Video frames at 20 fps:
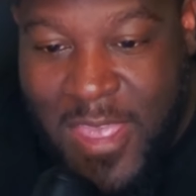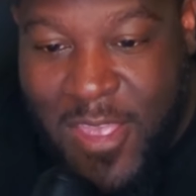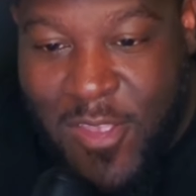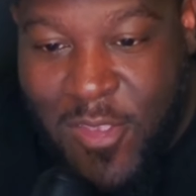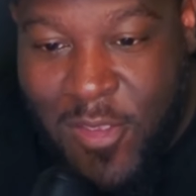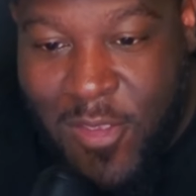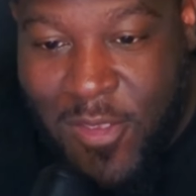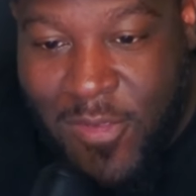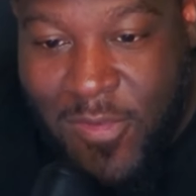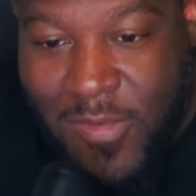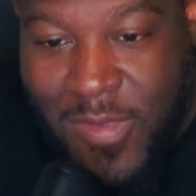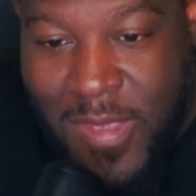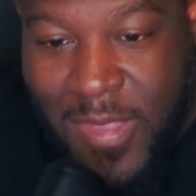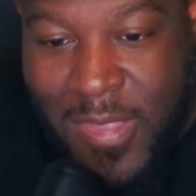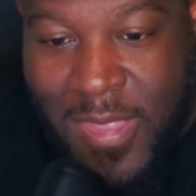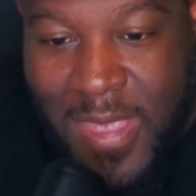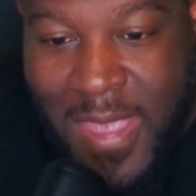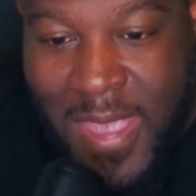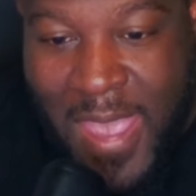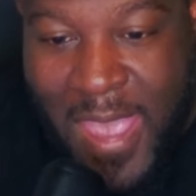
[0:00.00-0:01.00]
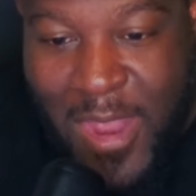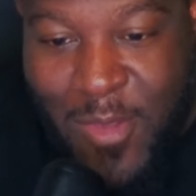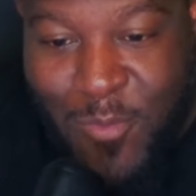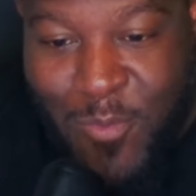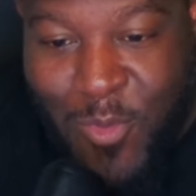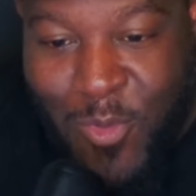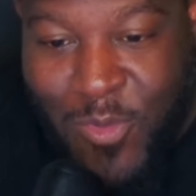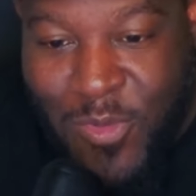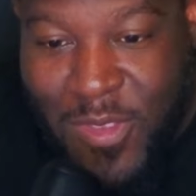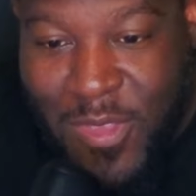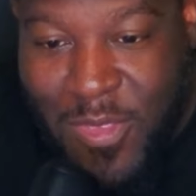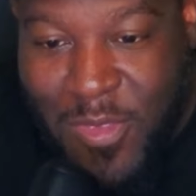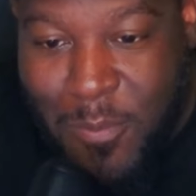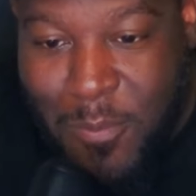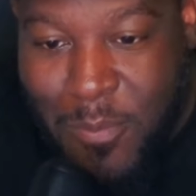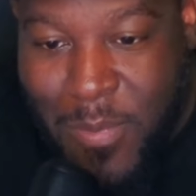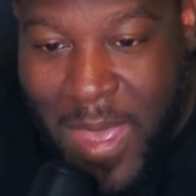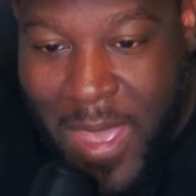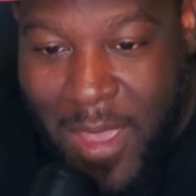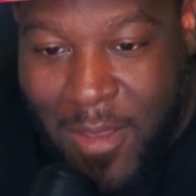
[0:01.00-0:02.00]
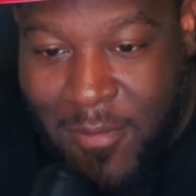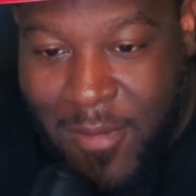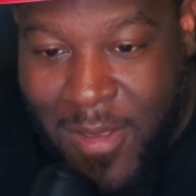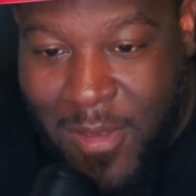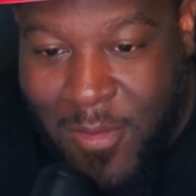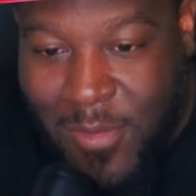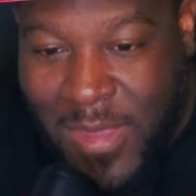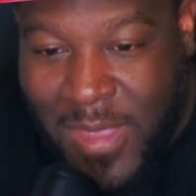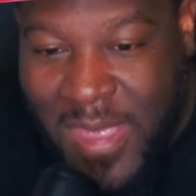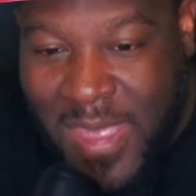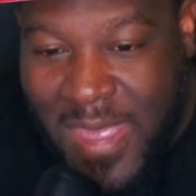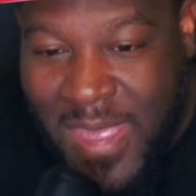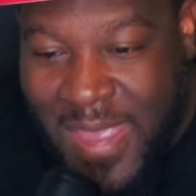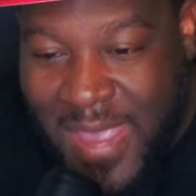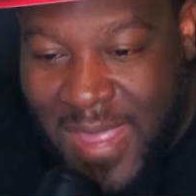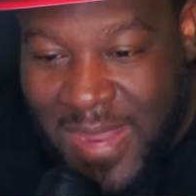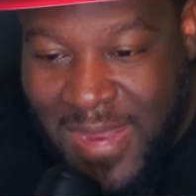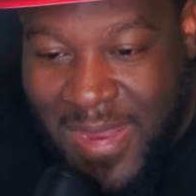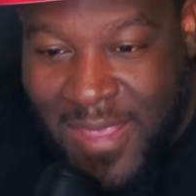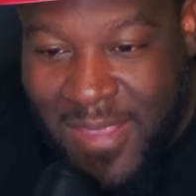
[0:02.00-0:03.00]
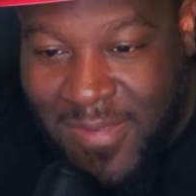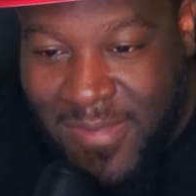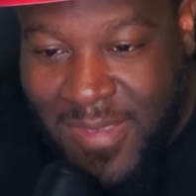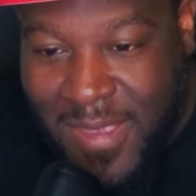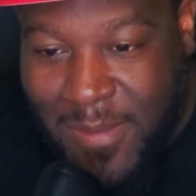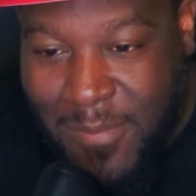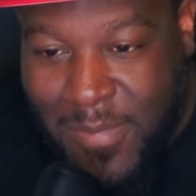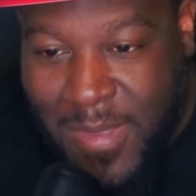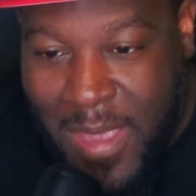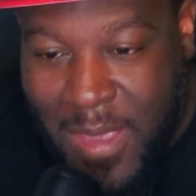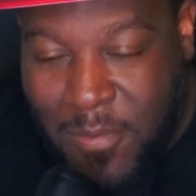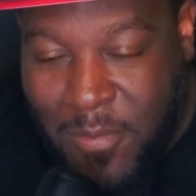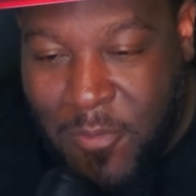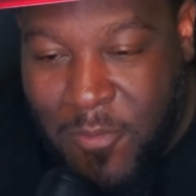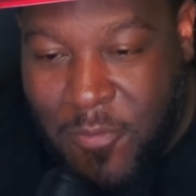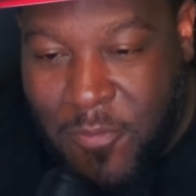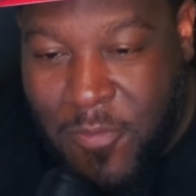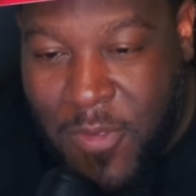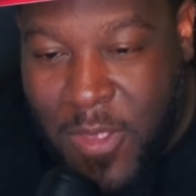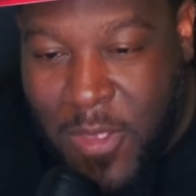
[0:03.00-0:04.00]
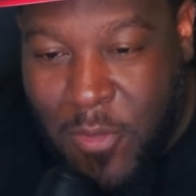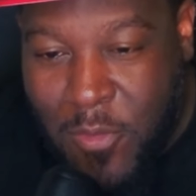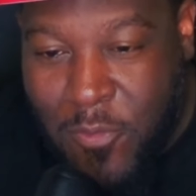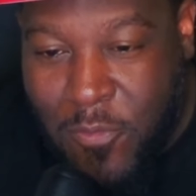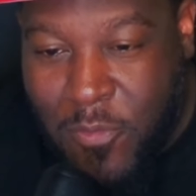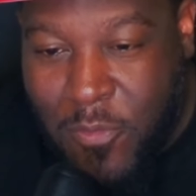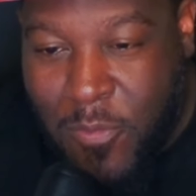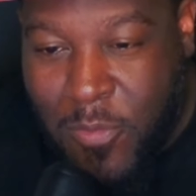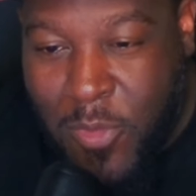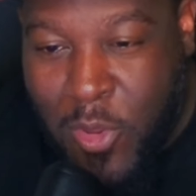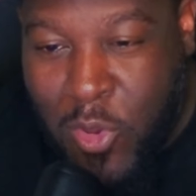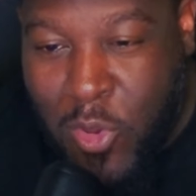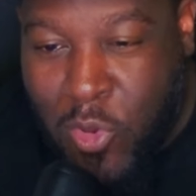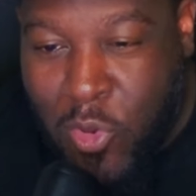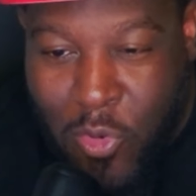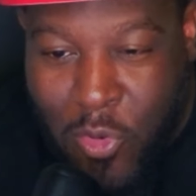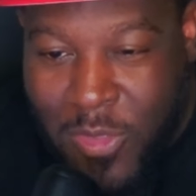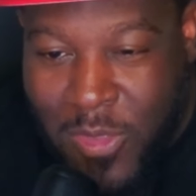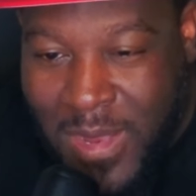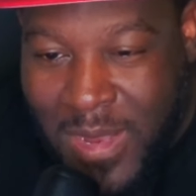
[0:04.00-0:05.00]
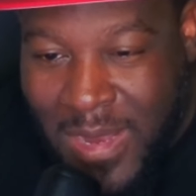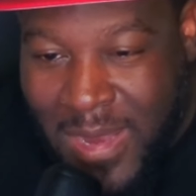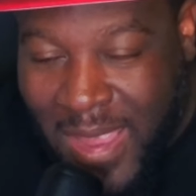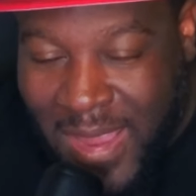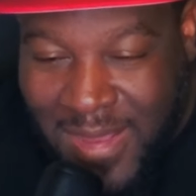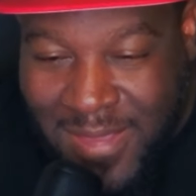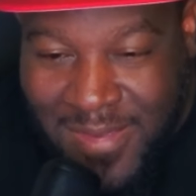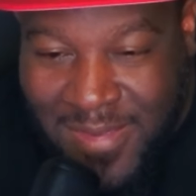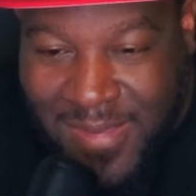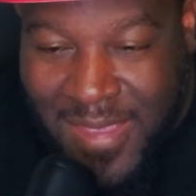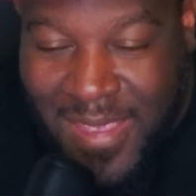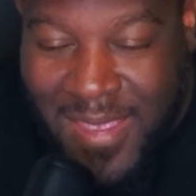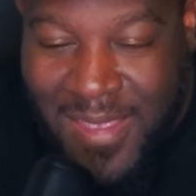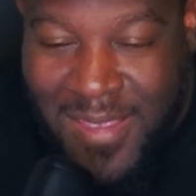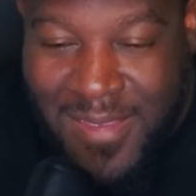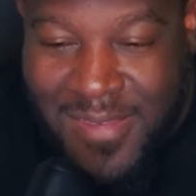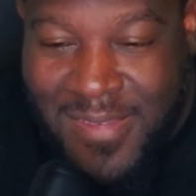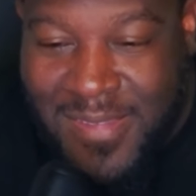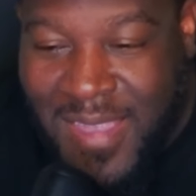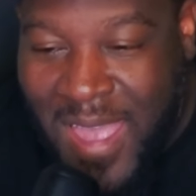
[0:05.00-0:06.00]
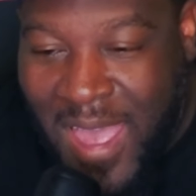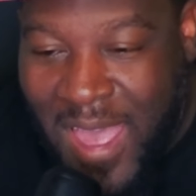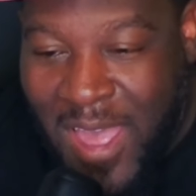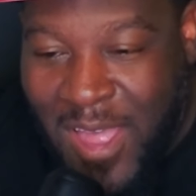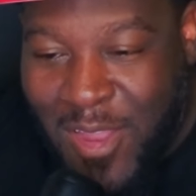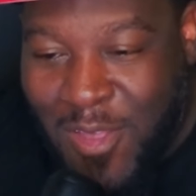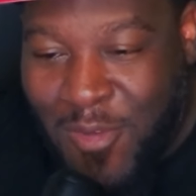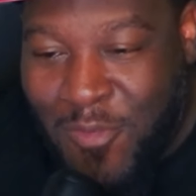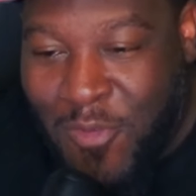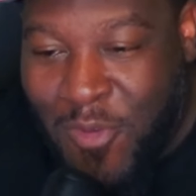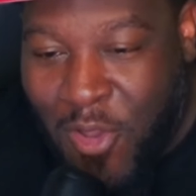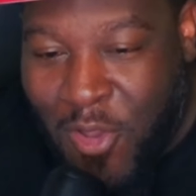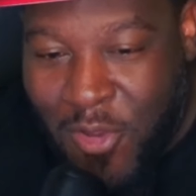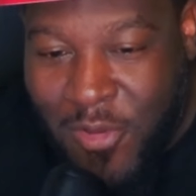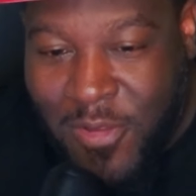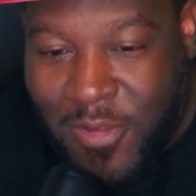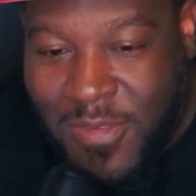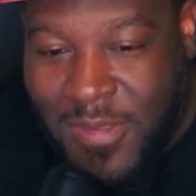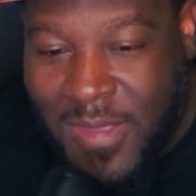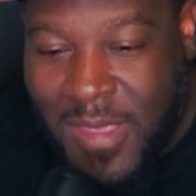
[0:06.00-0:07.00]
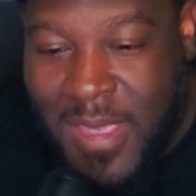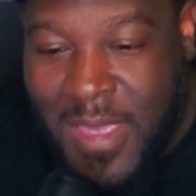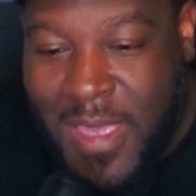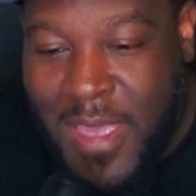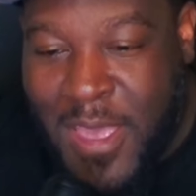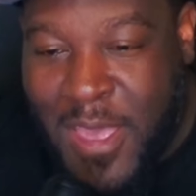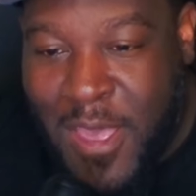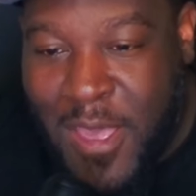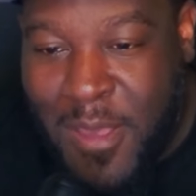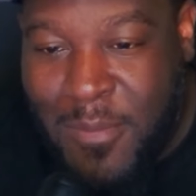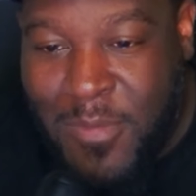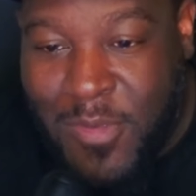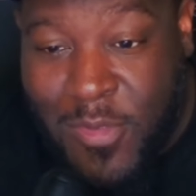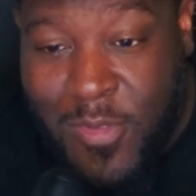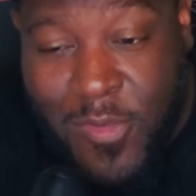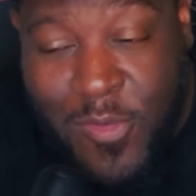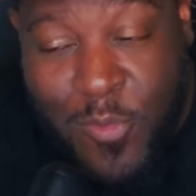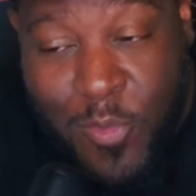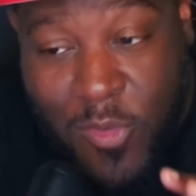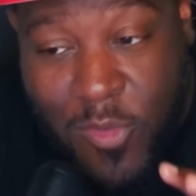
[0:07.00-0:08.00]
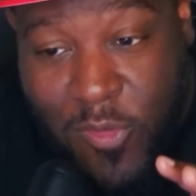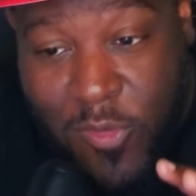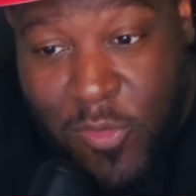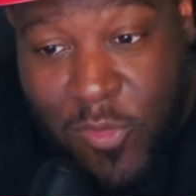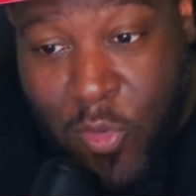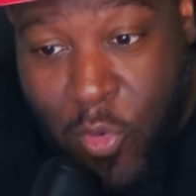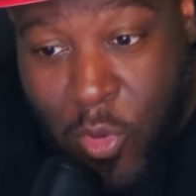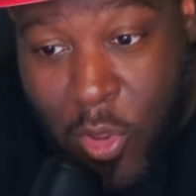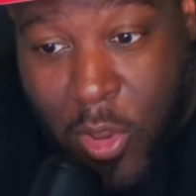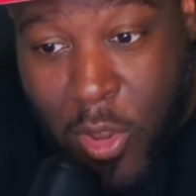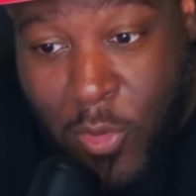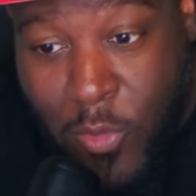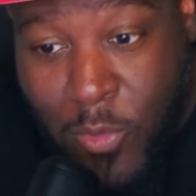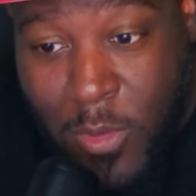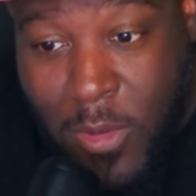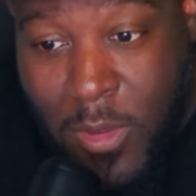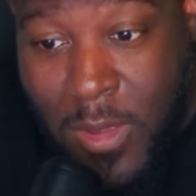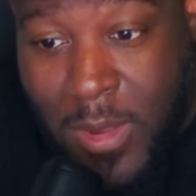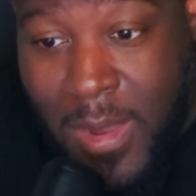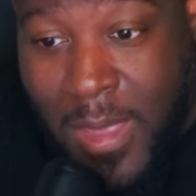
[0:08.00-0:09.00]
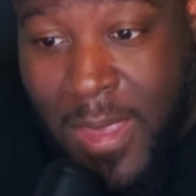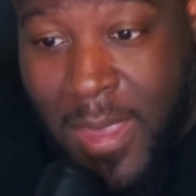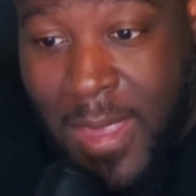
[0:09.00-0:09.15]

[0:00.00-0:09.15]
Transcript: You can see the animals in the background getting that same type of feel from the Northern Lights style of art. So this is what the Snow Guard will look like.